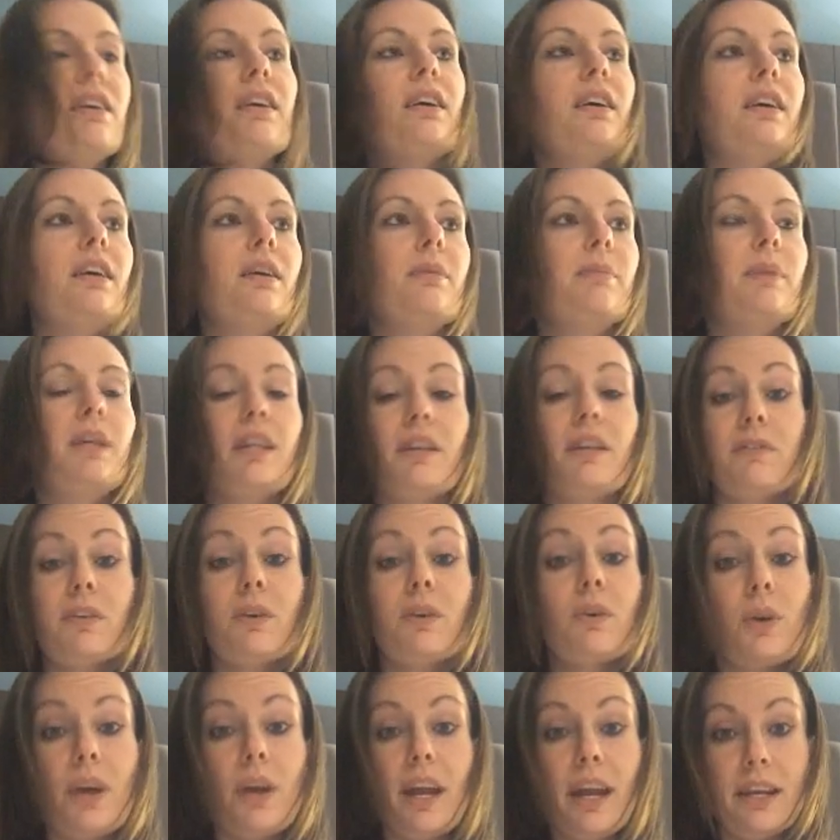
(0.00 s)
Um, and I
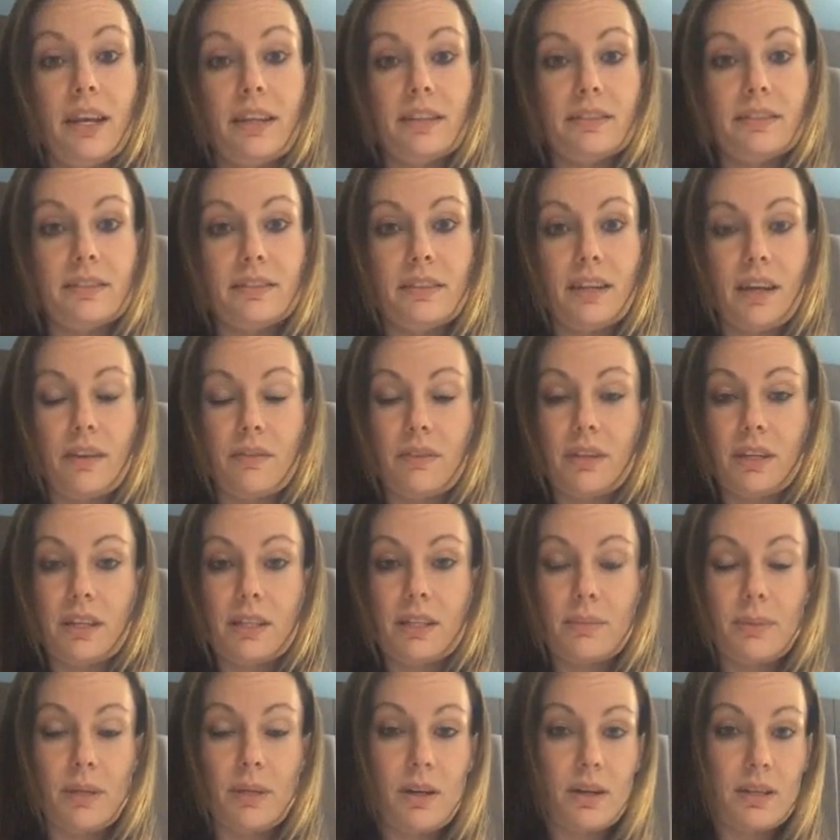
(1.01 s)
feel great.
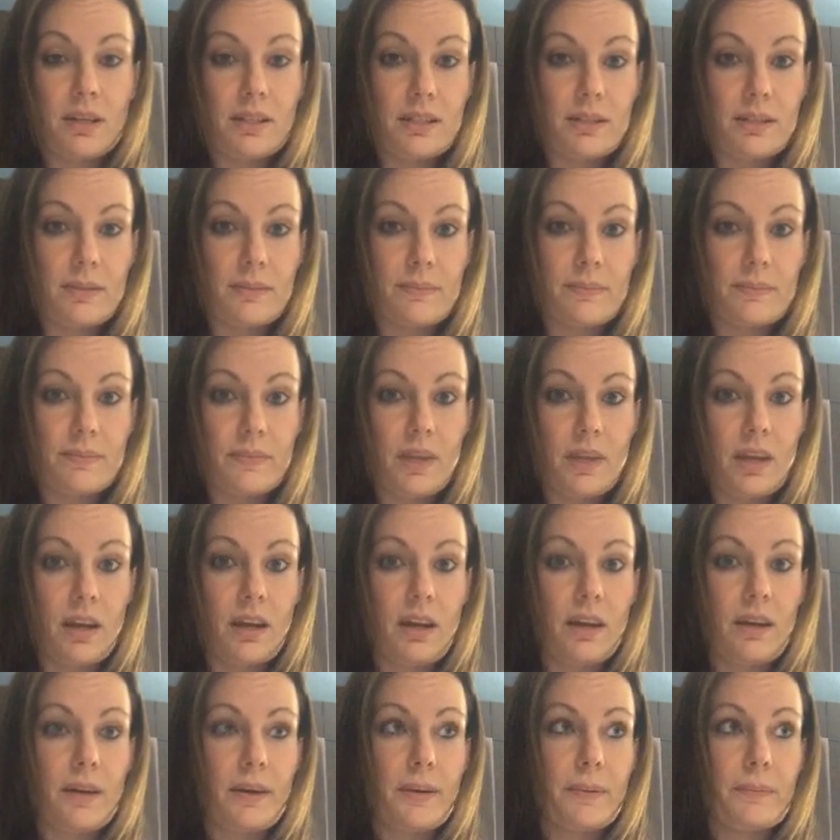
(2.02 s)
Everything's been awesome.
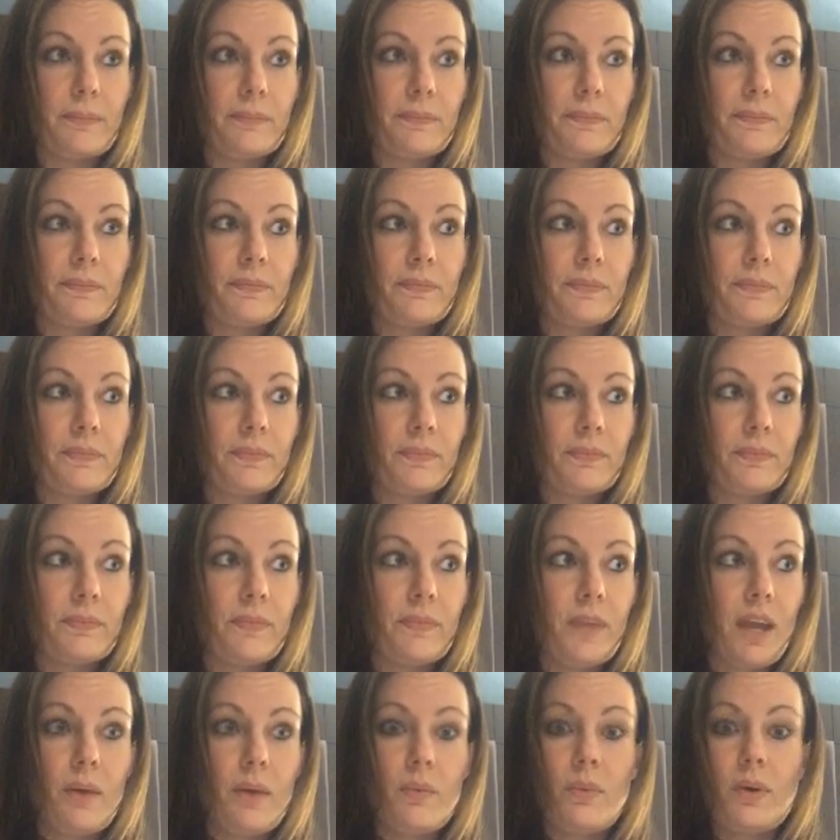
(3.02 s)
Um,
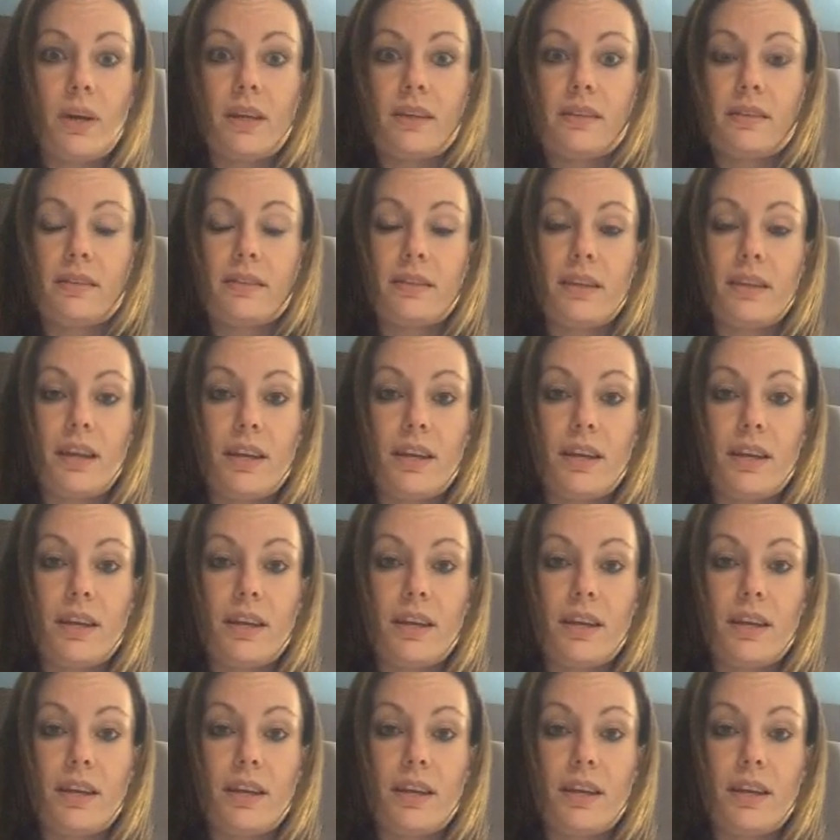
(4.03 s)
I was